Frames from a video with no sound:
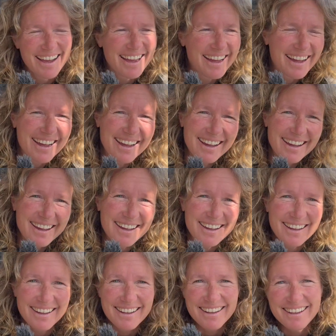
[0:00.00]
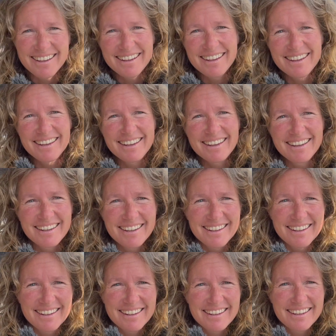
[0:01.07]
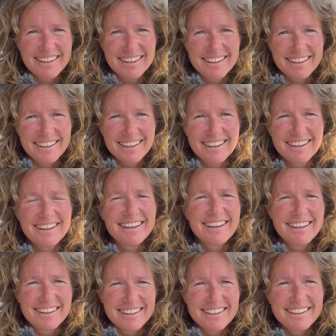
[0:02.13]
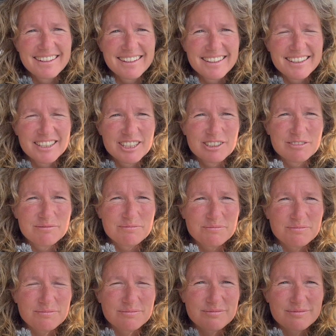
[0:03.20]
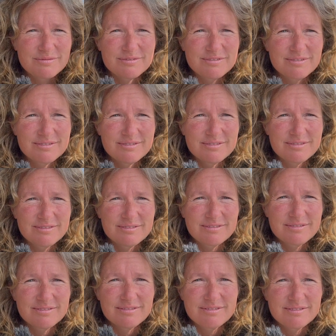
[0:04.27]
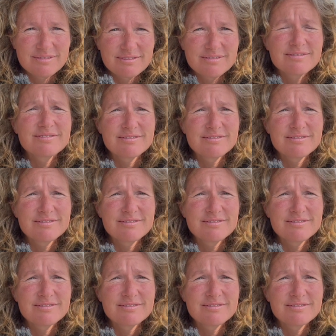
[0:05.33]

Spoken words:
You spend so many hours. It was impressive, because I'm here in Les Sables d'Olonne since 20 years.